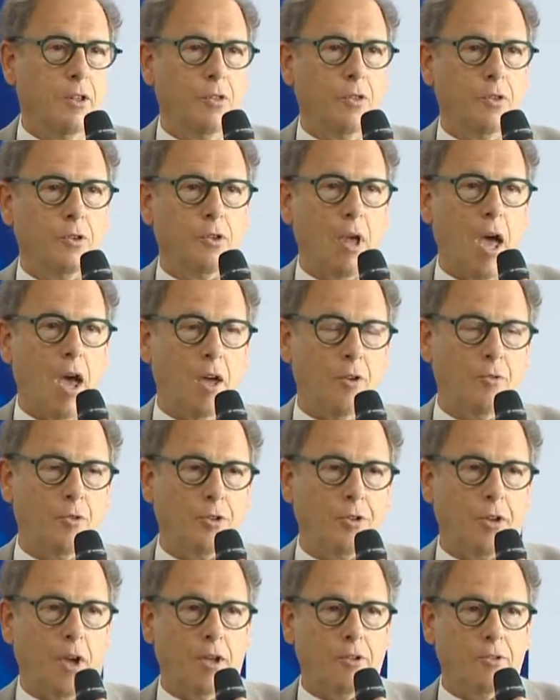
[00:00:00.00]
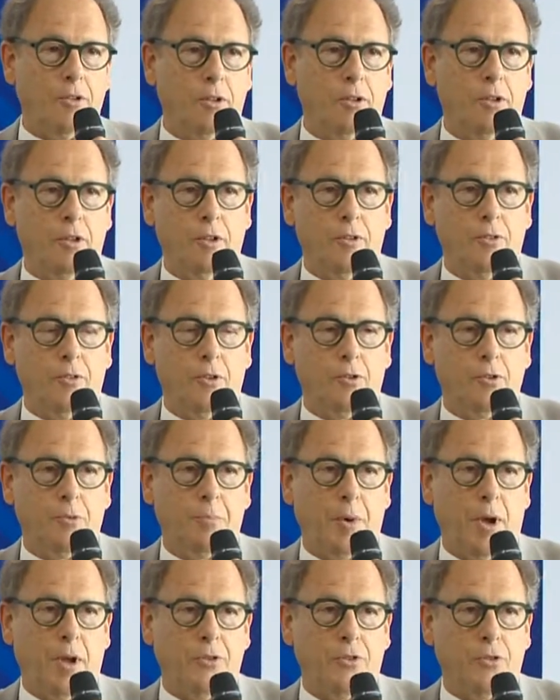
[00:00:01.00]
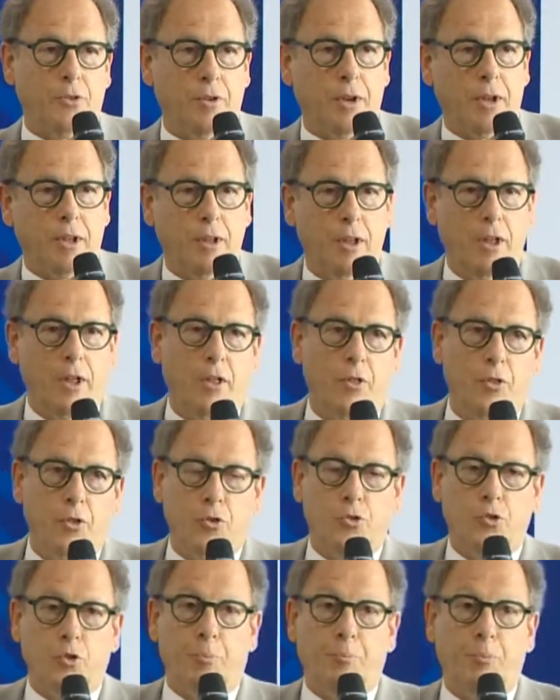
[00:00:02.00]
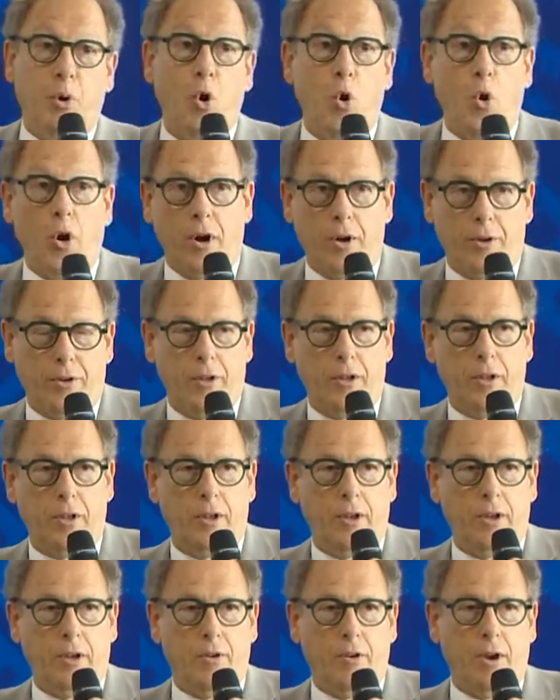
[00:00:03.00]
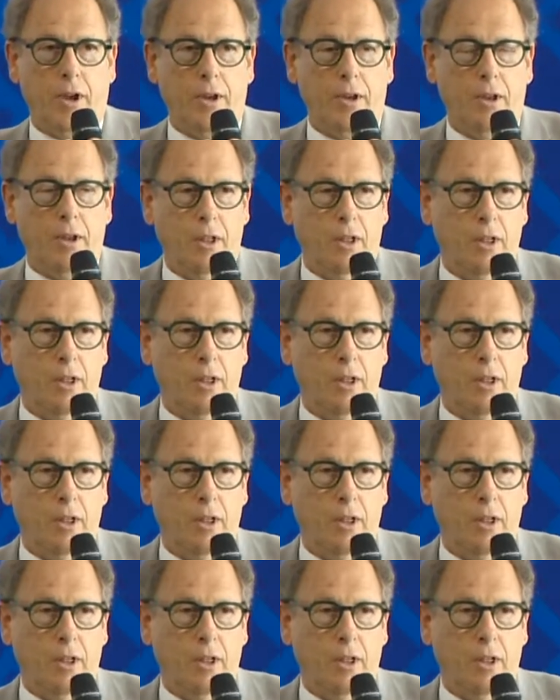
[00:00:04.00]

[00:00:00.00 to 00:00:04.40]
the advertising, the sponsoring, the support, right?